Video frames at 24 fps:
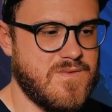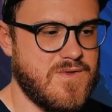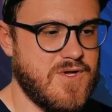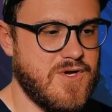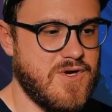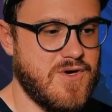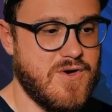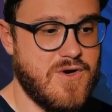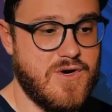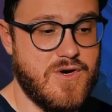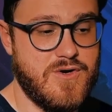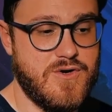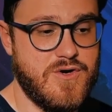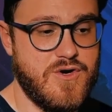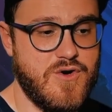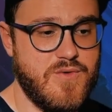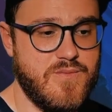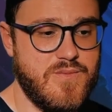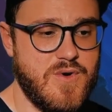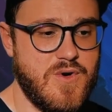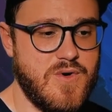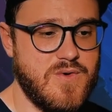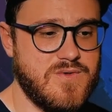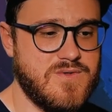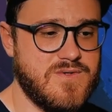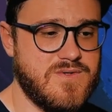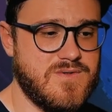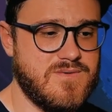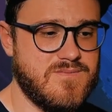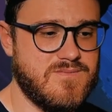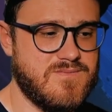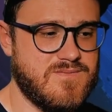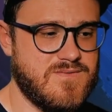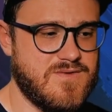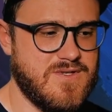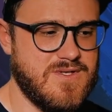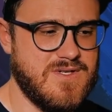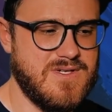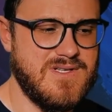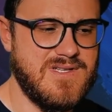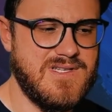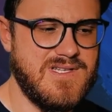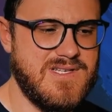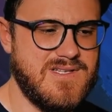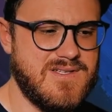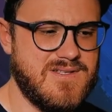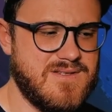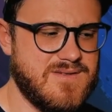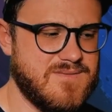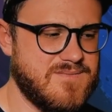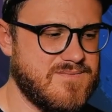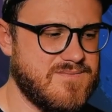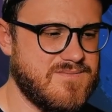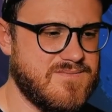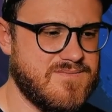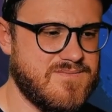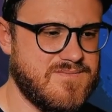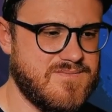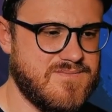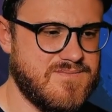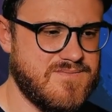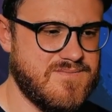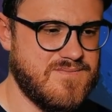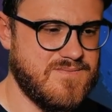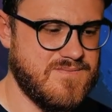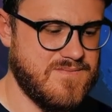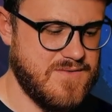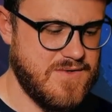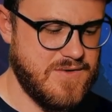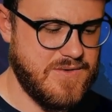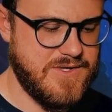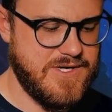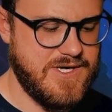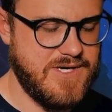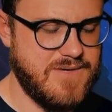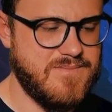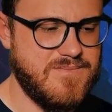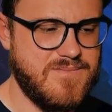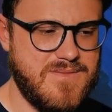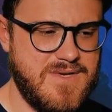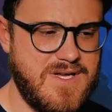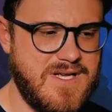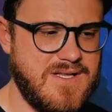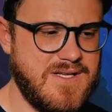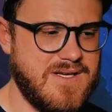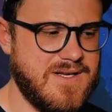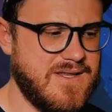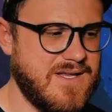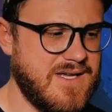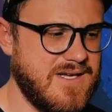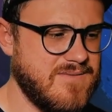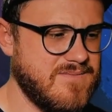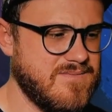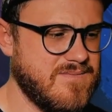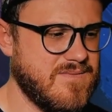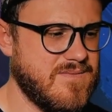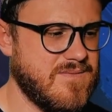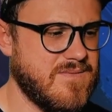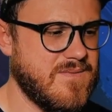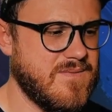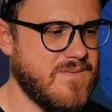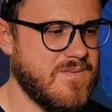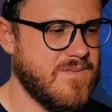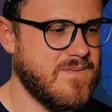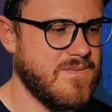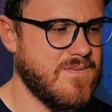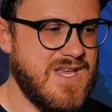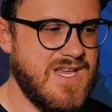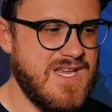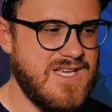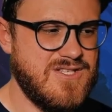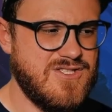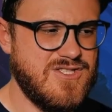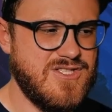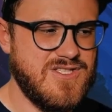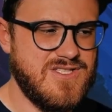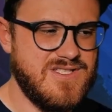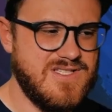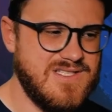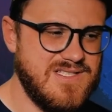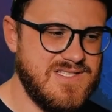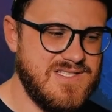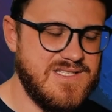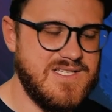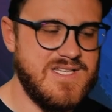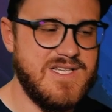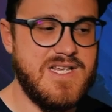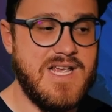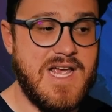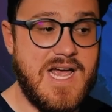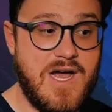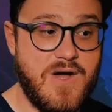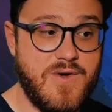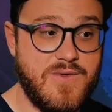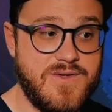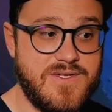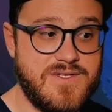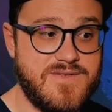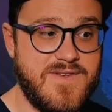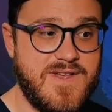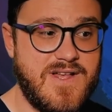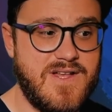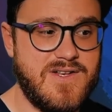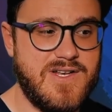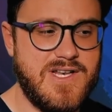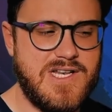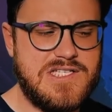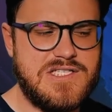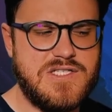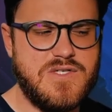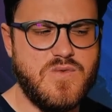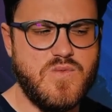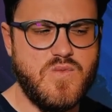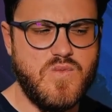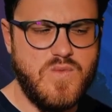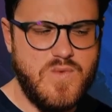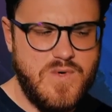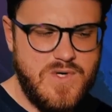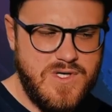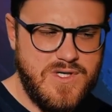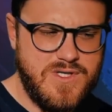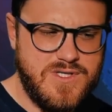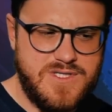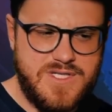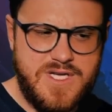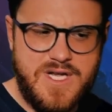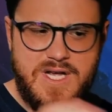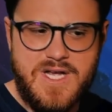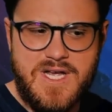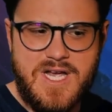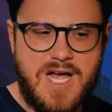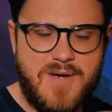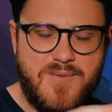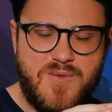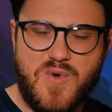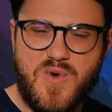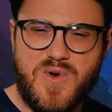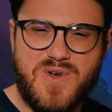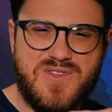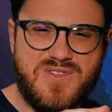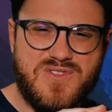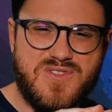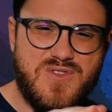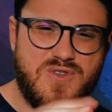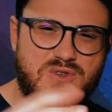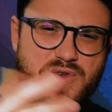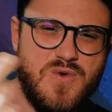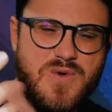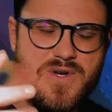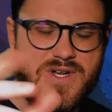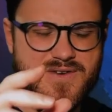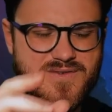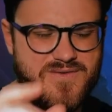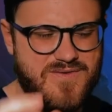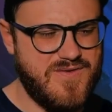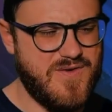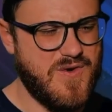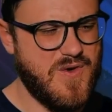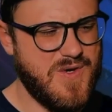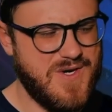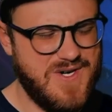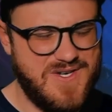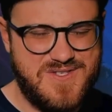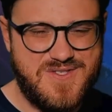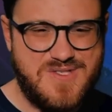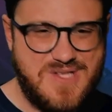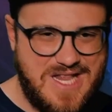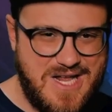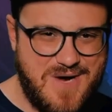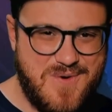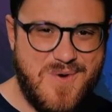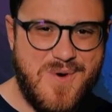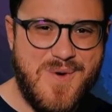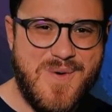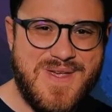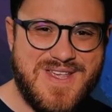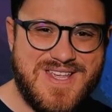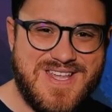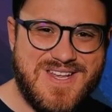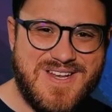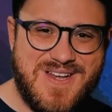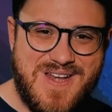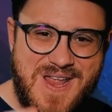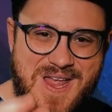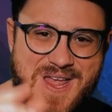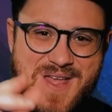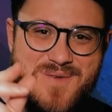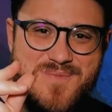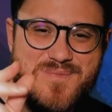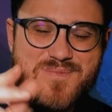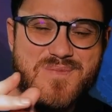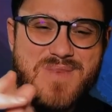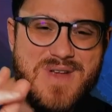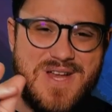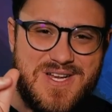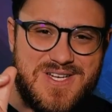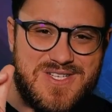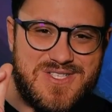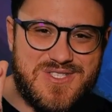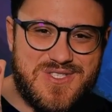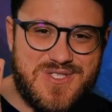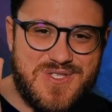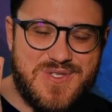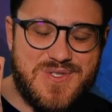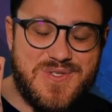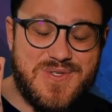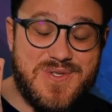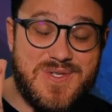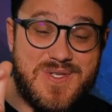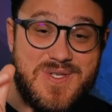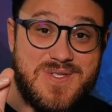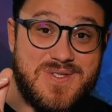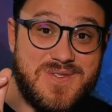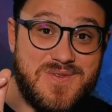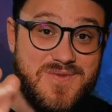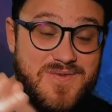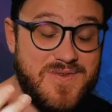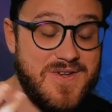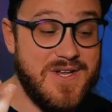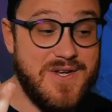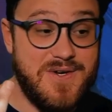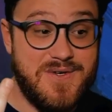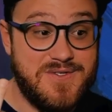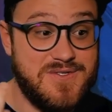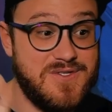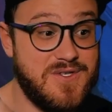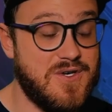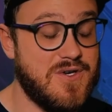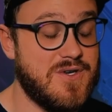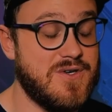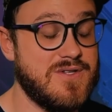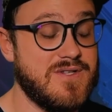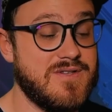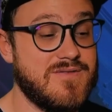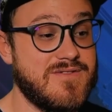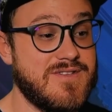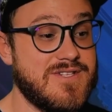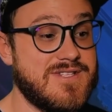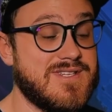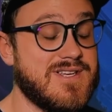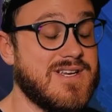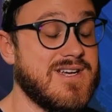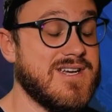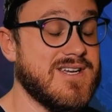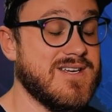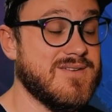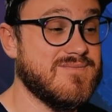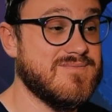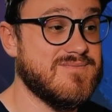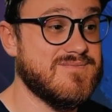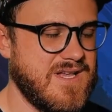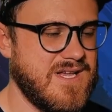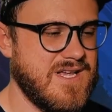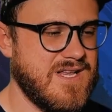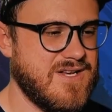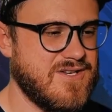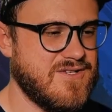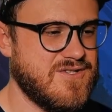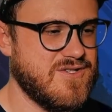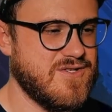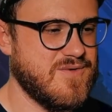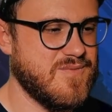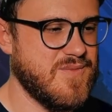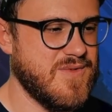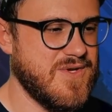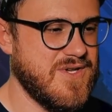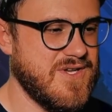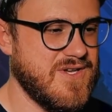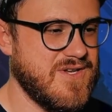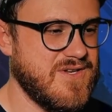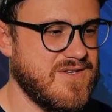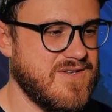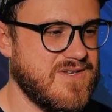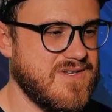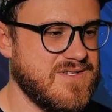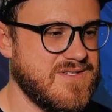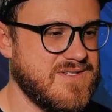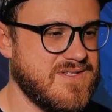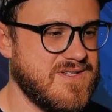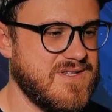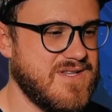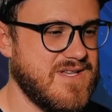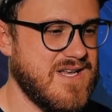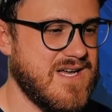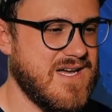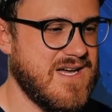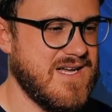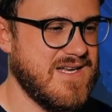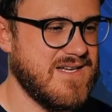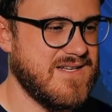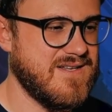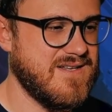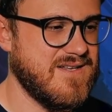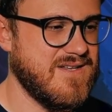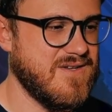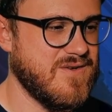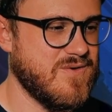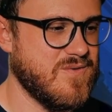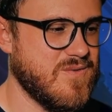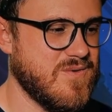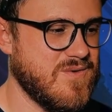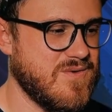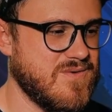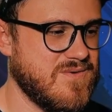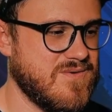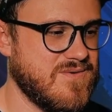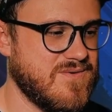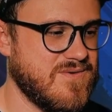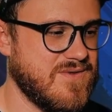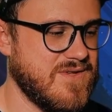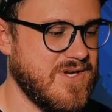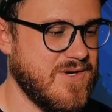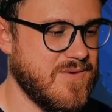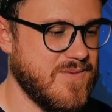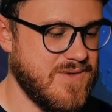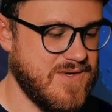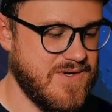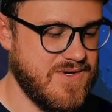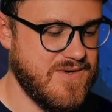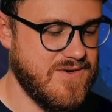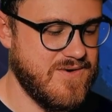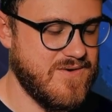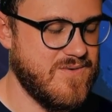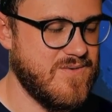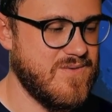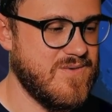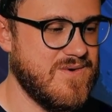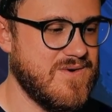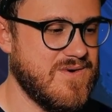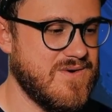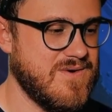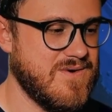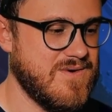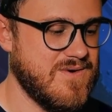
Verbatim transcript: there are no posts to delete. Okay, I like that. And just to see how this validation works, I'm going to invert it so that way we can make sure this fails all of the time. And it should be does not equal. There we go.